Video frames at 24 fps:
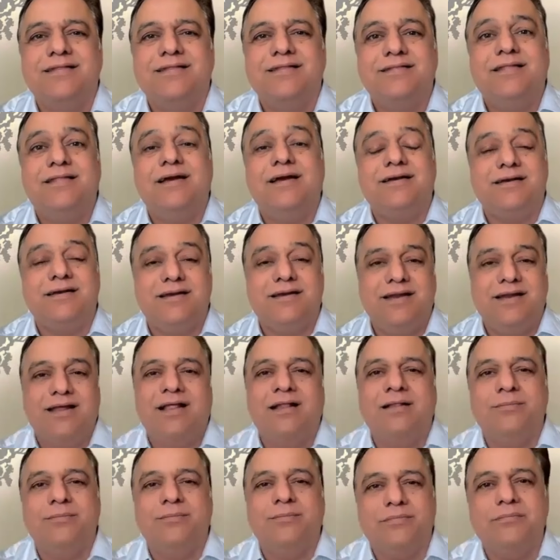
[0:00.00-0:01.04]
That
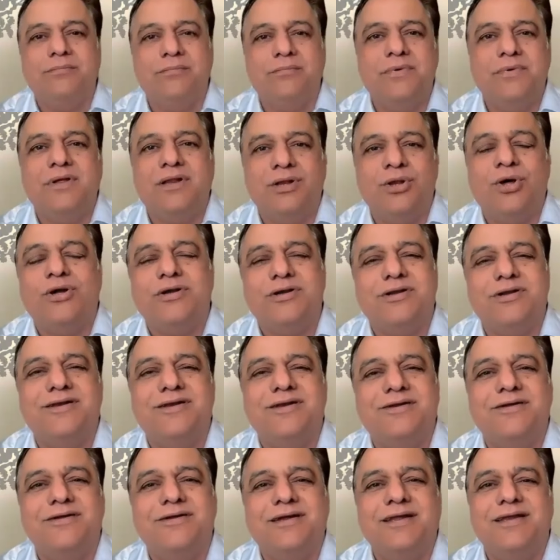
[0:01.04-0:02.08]
helped me a lot,
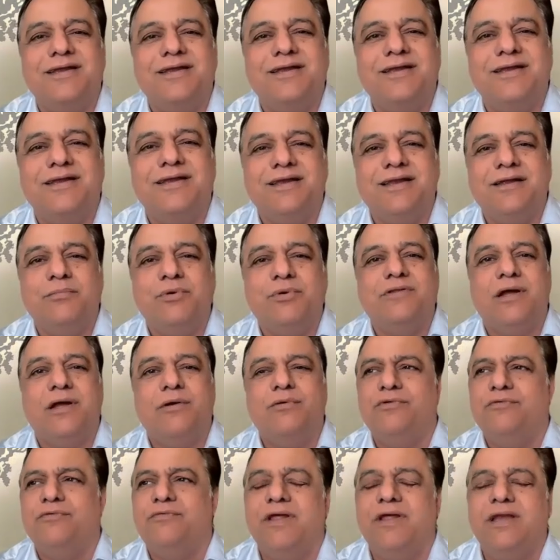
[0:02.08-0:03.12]
because I
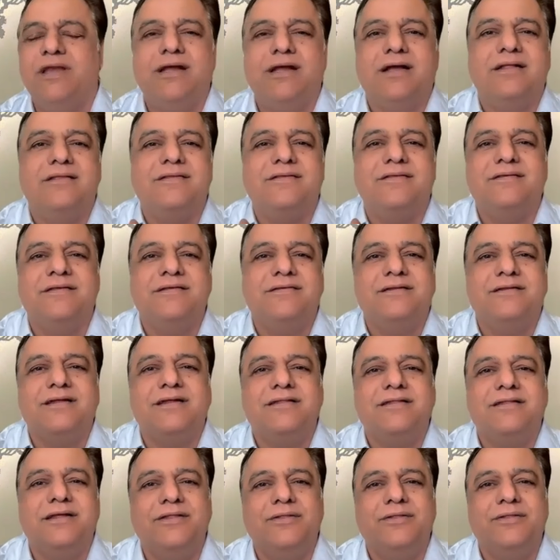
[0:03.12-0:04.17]
was very
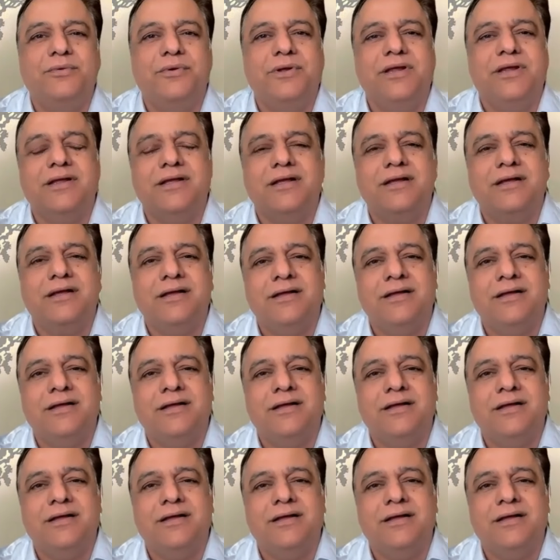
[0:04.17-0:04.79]
consistent in doing